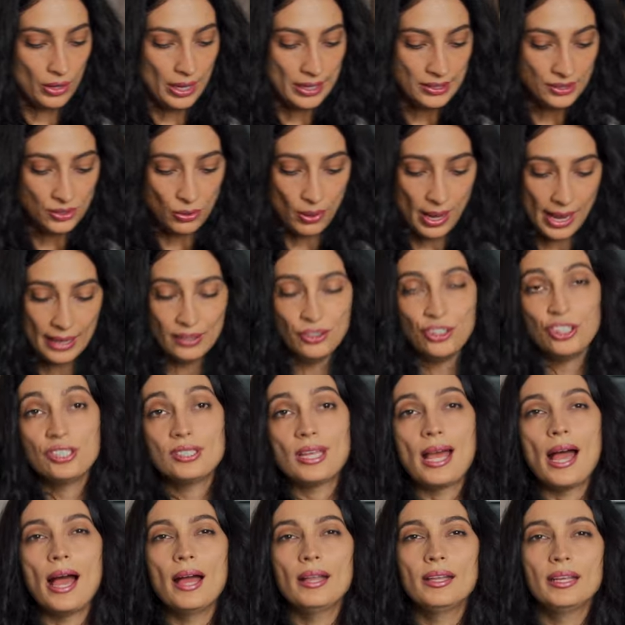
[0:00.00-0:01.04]
Okay, so I
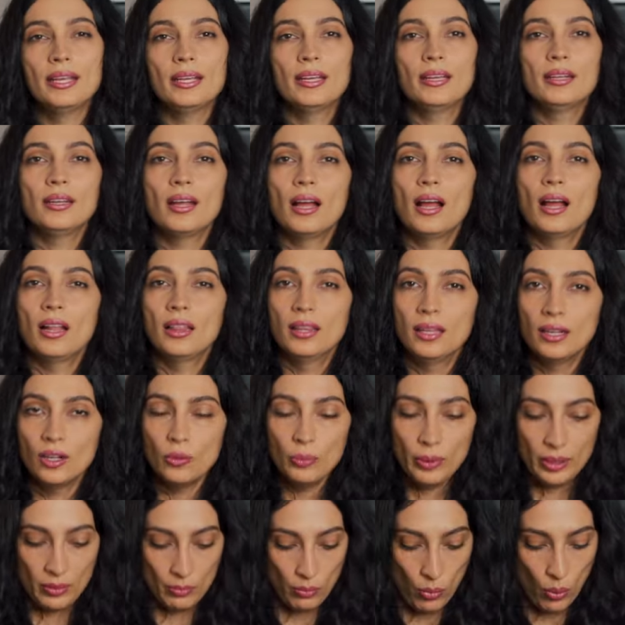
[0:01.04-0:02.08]
just added a little
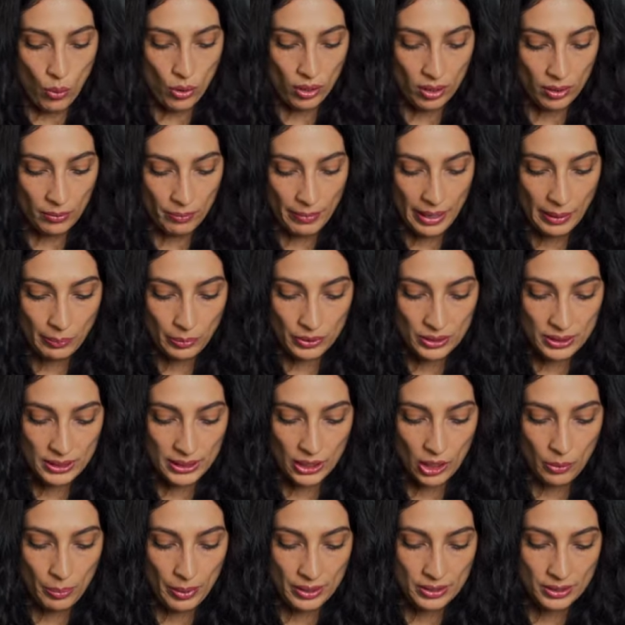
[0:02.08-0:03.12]
bit more maple
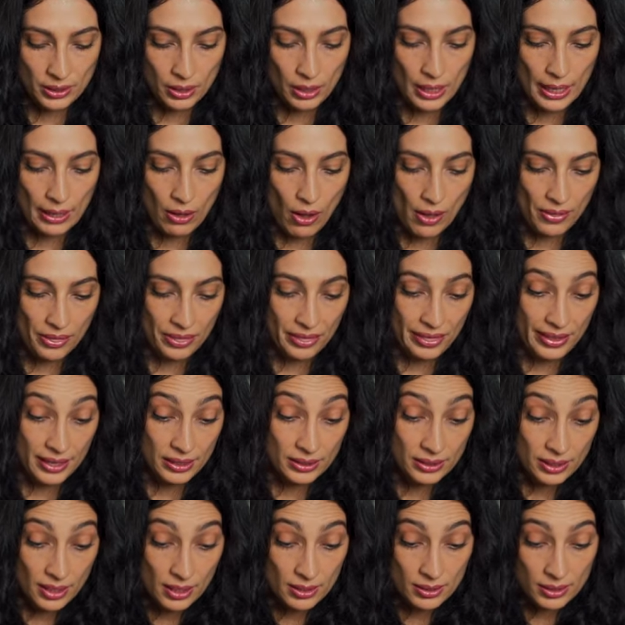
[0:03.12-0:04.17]
syrup until I got
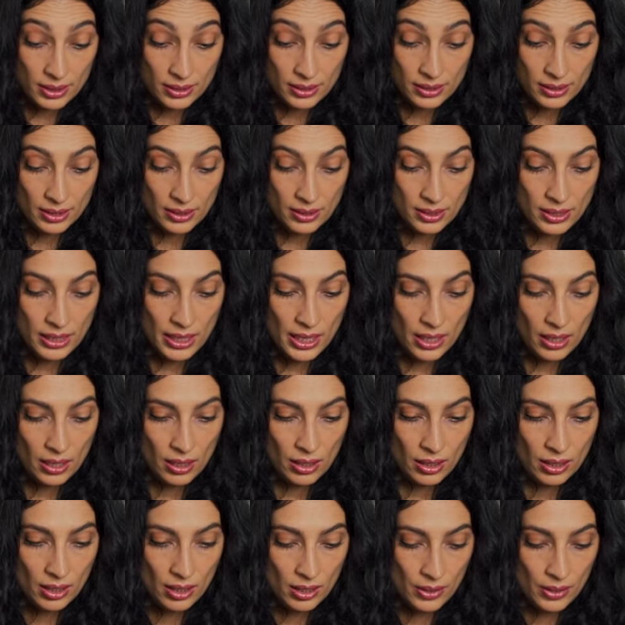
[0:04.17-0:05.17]
this consistency,